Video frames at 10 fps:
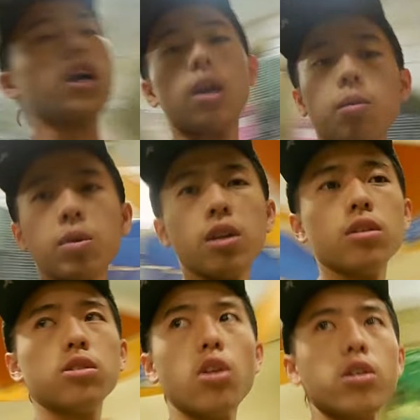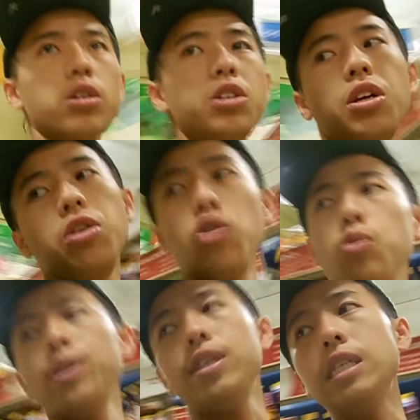I'm gonna start continuing
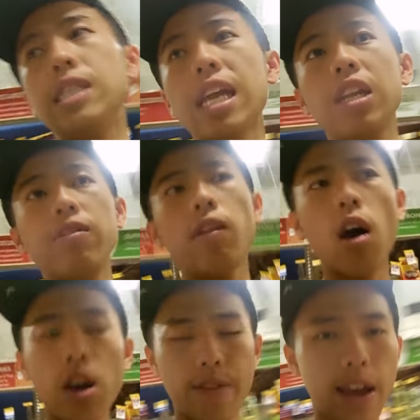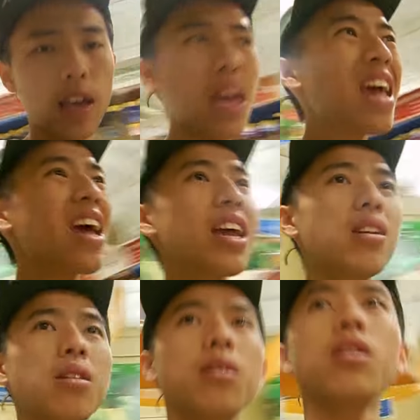with the daily vlog if I can.
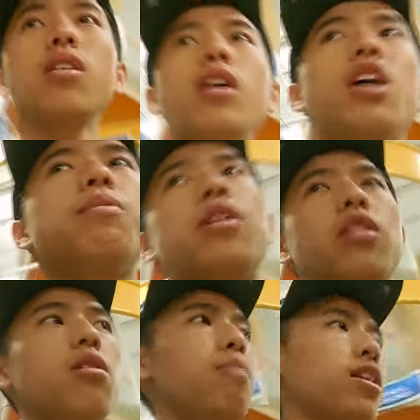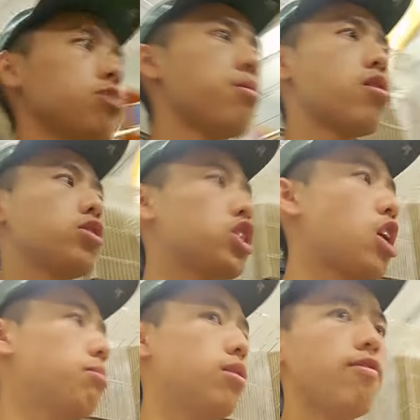I'm in a PetSmart
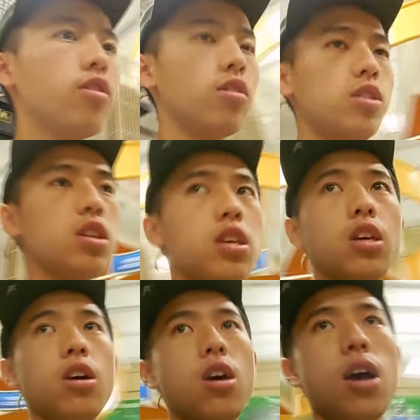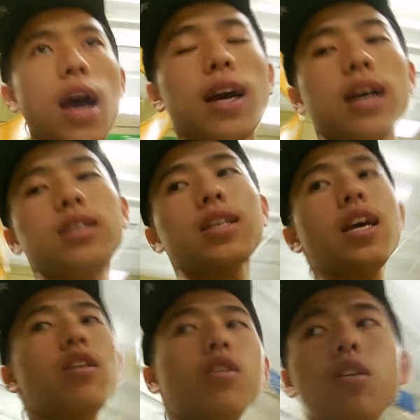shop, if you can see. I got
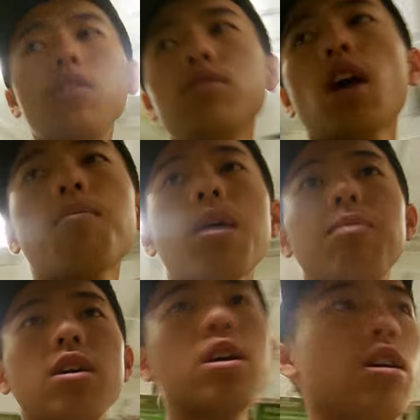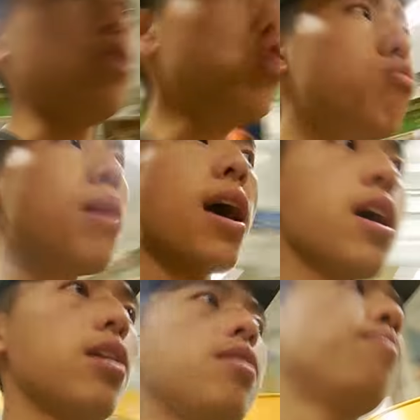exciting news, I might be getting a new pet,